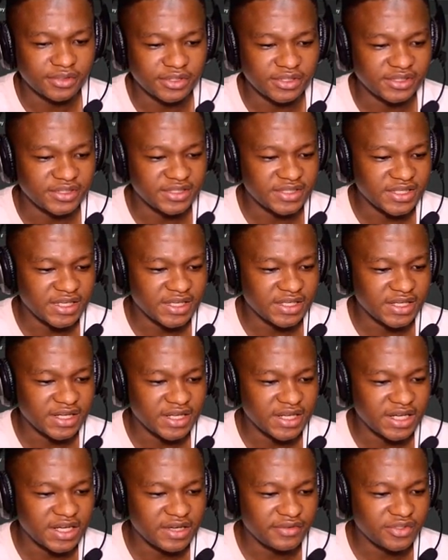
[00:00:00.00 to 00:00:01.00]
the design,
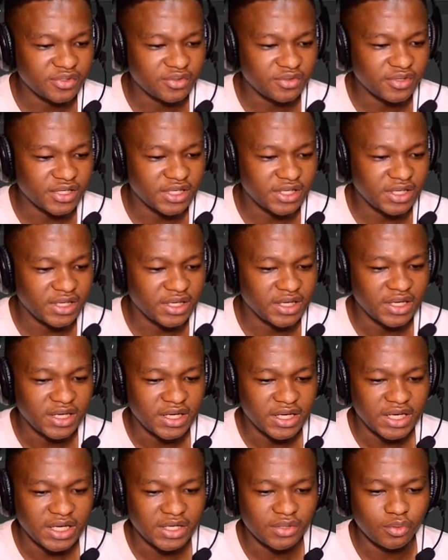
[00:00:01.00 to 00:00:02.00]
I have it over here
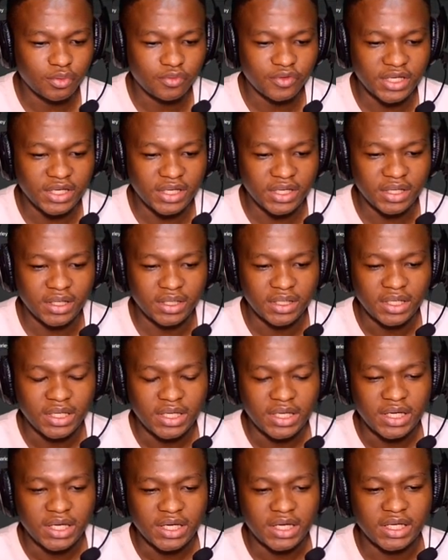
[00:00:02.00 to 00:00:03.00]
and over here.
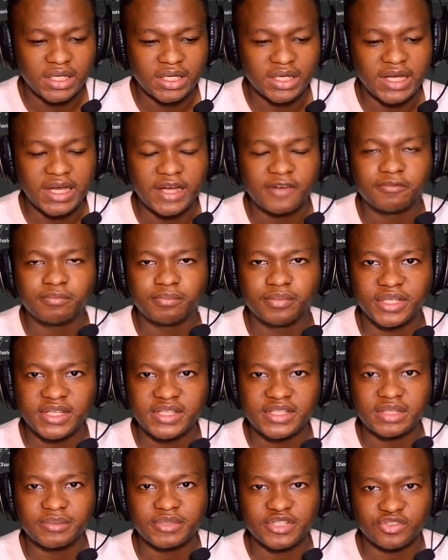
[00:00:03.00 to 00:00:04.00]
And I've
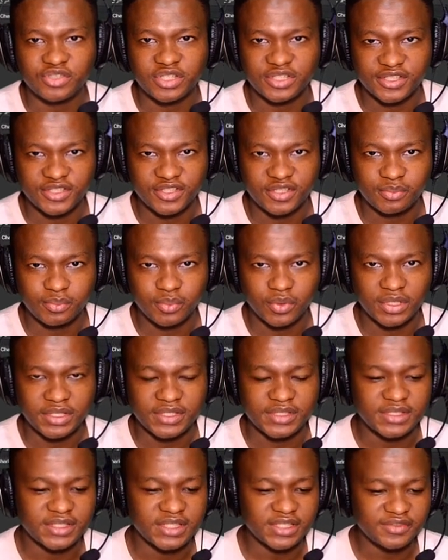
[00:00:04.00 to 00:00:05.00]
placed them in strategic
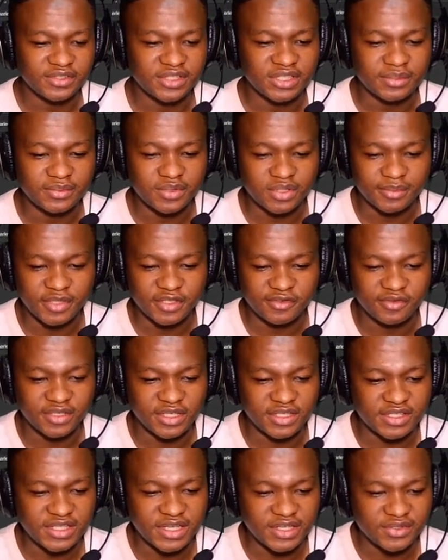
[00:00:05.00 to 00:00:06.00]
points, giving them some
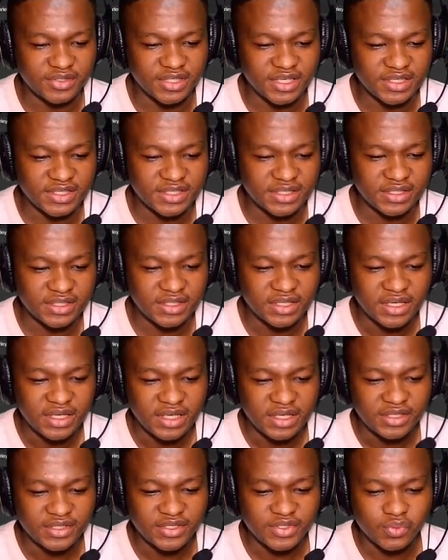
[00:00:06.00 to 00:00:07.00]
effect. As you can see,
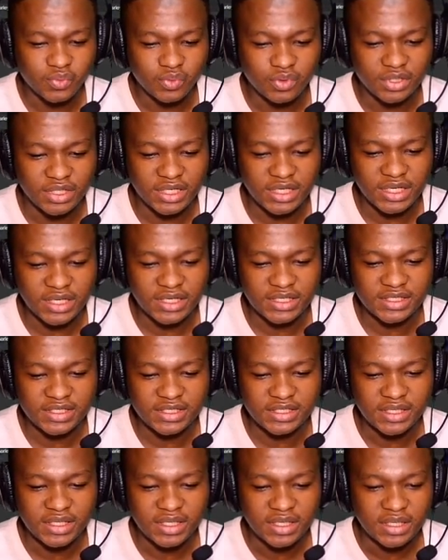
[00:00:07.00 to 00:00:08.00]
this one
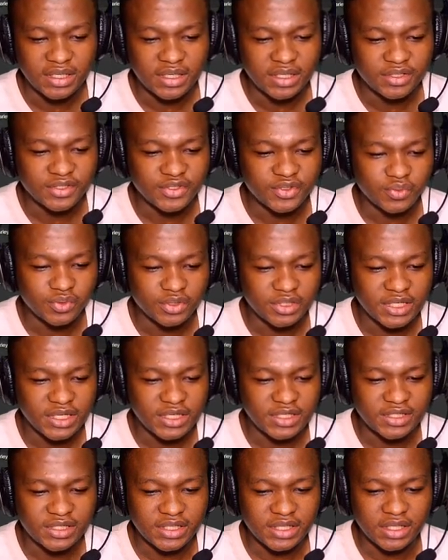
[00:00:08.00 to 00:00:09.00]
has
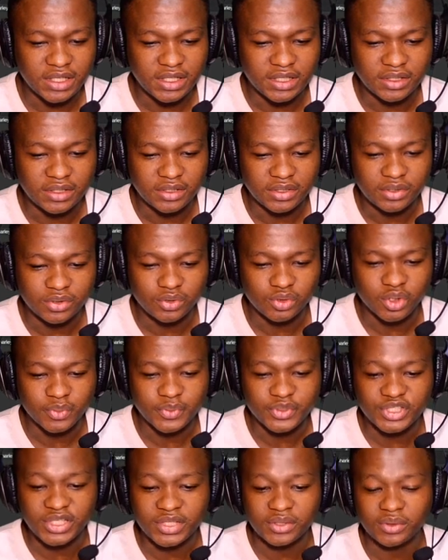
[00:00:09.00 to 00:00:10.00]
a drop
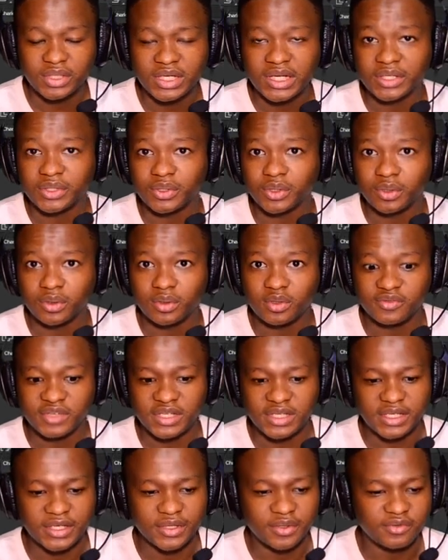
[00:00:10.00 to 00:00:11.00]
shadow and color
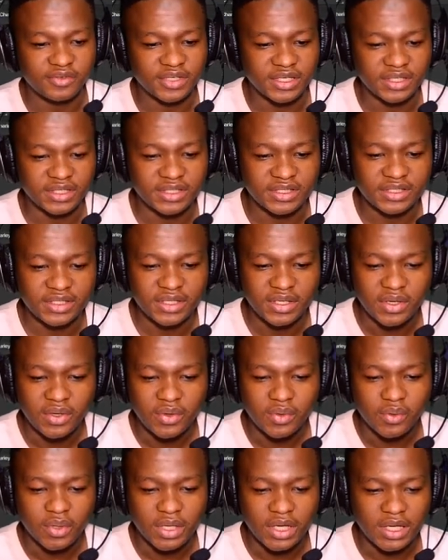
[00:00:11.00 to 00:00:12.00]
overlay over it,
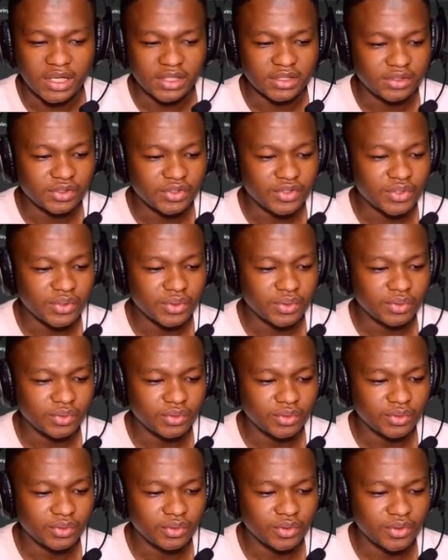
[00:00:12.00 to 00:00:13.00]
and so
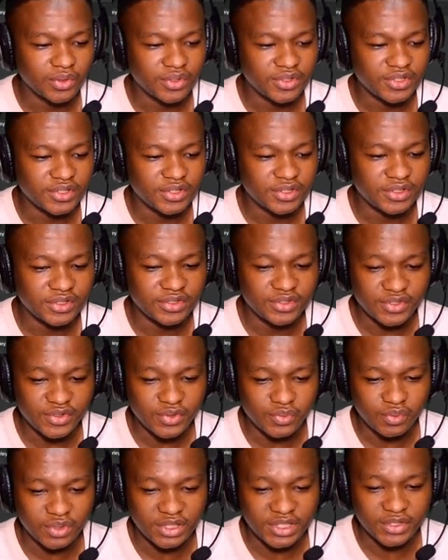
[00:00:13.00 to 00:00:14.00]
does
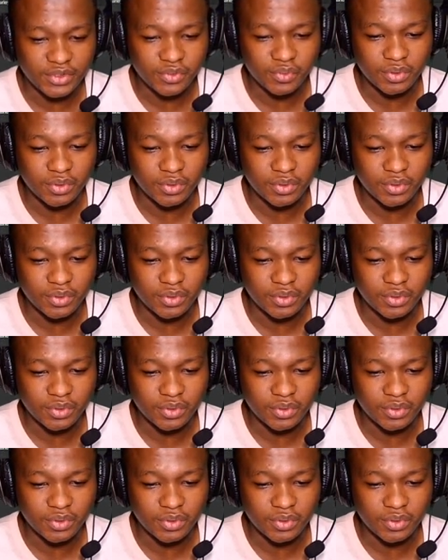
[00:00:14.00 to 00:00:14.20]
this one as